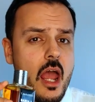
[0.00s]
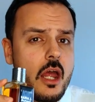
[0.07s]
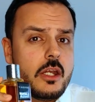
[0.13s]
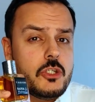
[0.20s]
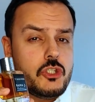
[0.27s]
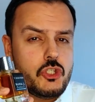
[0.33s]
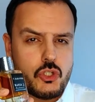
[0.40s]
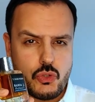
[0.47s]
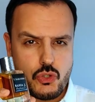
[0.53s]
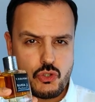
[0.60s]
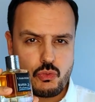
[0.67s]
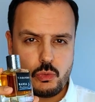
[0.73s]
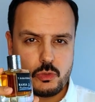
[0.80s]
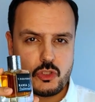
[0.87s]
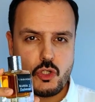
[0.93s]

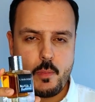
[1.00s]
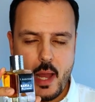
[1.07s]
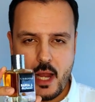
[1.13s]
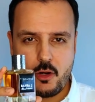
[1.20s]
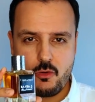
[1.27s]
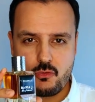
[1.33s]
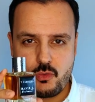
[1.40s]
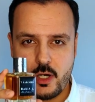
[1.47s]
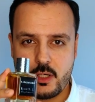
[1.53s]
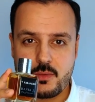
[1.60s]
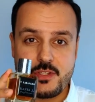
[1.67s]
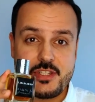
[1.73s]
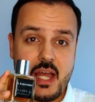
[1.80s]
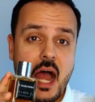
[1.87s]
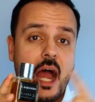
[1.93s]
unusual tobacco
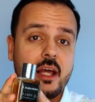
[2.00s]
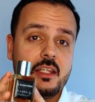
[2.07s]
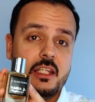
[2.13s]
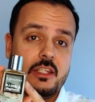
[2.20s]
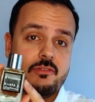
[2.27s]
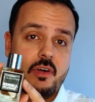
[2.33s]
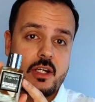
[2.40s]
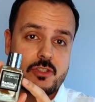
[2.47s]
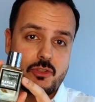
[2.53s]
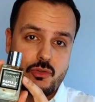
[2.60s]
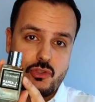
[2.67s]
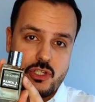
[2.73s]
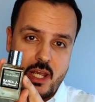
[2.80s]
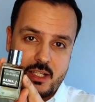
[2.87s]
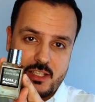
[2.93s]
fragrance, highly advise you
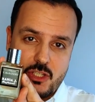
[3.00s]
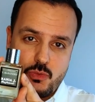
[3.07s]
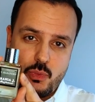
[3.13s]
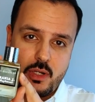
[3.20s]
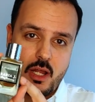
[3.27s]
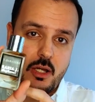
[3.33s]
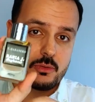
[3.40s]
to check this one